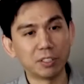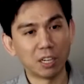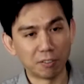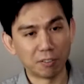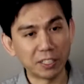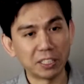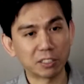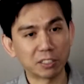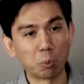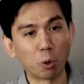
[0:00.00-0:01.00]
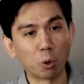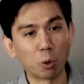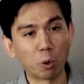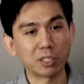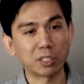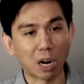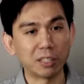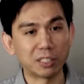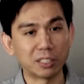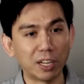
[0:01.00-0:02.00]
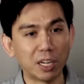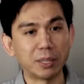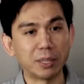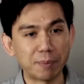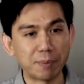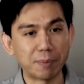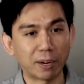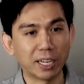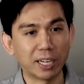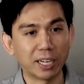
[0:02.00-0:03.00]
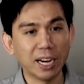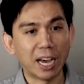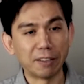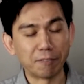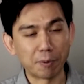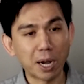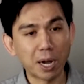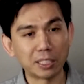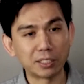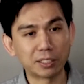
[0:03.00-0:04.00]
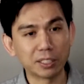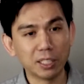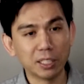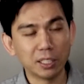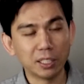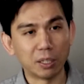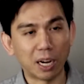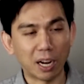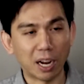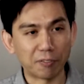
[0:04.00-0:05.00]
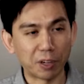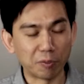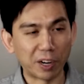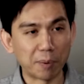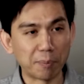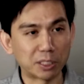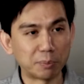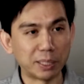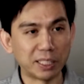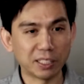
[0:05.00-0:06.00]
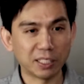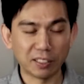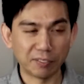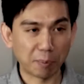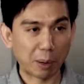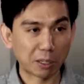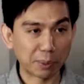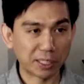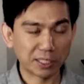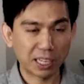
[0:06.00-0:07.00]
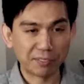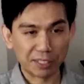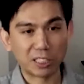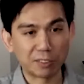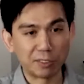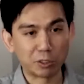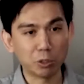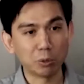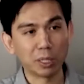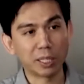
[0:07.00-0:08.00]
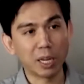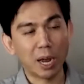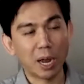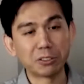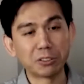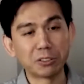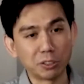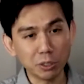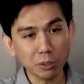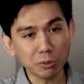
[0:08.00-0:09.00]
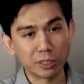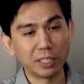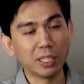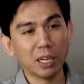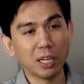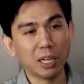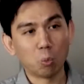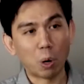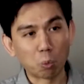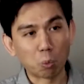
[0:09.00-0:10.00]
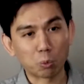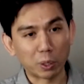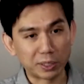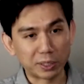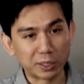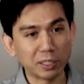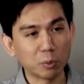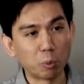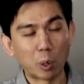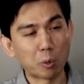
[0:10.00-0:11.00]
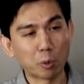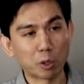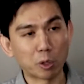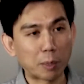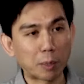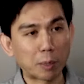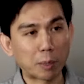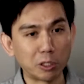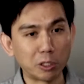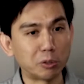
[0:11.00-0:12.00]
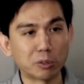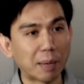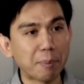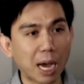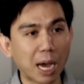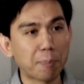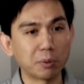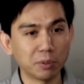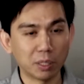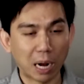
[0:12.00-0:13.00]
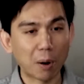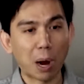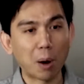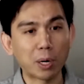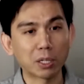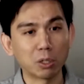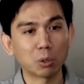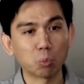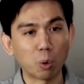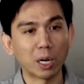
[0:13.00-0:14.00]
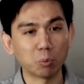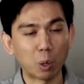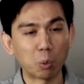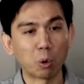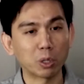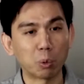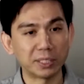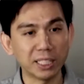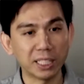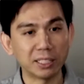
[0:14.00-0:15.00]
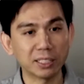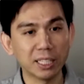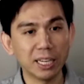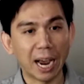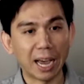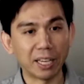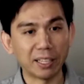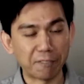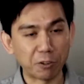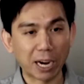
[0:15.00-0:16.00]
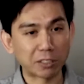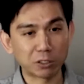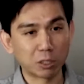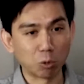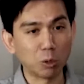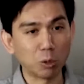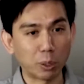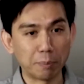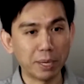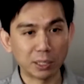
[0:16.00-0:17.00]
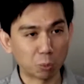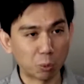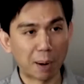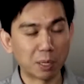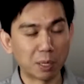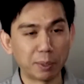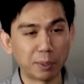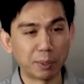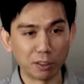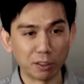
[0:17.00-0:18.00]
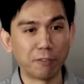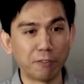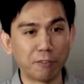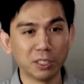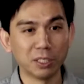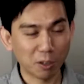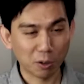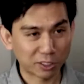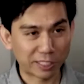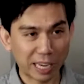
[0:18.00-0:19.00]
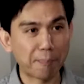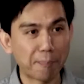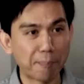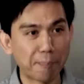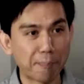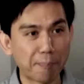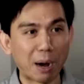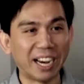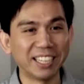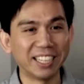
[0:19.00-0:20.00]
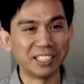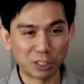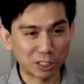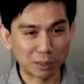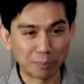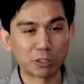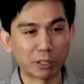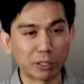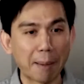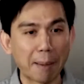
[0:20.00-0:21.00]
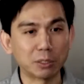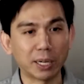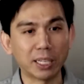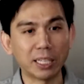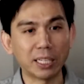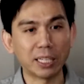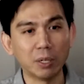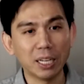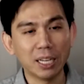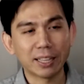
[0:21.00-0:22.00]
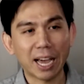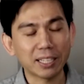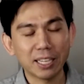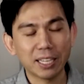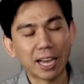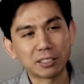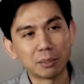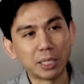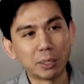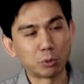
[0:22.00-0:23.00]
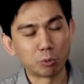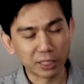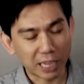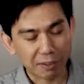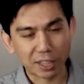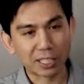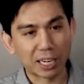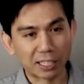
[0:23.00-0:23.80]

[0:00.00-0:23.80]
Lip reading: Fiilex, right? Working with us on the development, the feedback, right? And then from us, it's I felt very much to be very proud to be a kind of extension of his crew. Like, as you guys used it, what worked, what didn't, what were the troubleshooting issues? Let me help you. I want to learn what worked, what didn't. And then if you guys are going to roll in 20 minutes, well, I'm going to be on the phone, standby, just to make sure it happens, right? And so that to me was really everything kind of coming